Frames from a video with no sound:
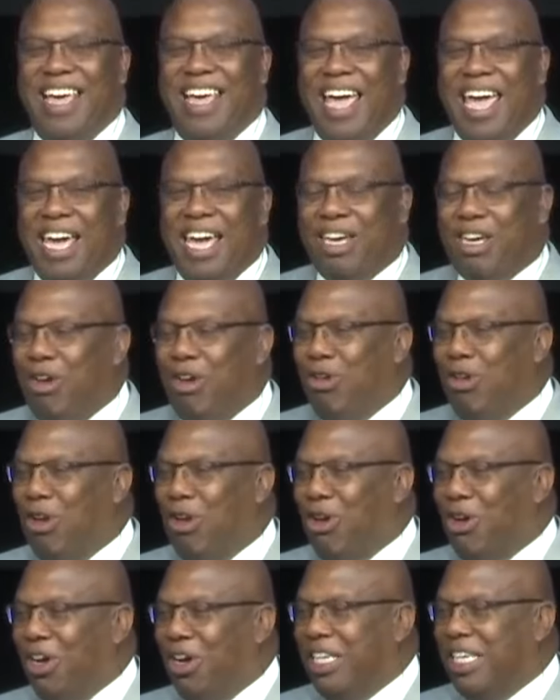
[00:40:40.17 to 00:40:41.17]
Thank you,
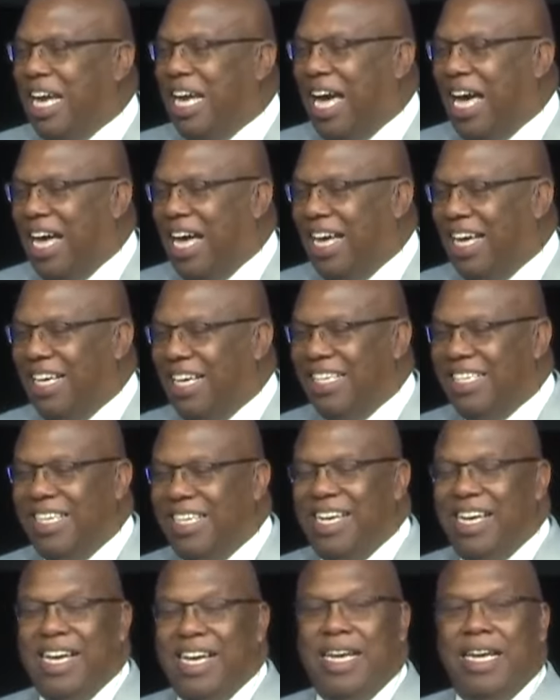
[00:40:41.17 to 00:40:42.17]
Lord God.
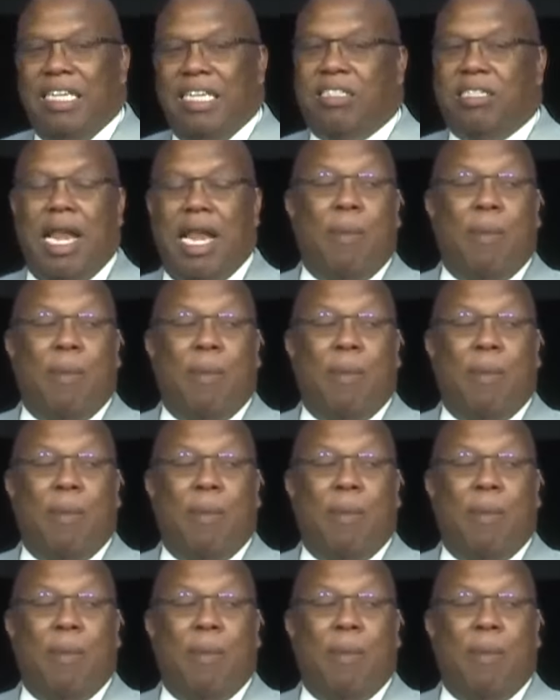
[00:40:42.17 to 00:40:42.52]
Listen,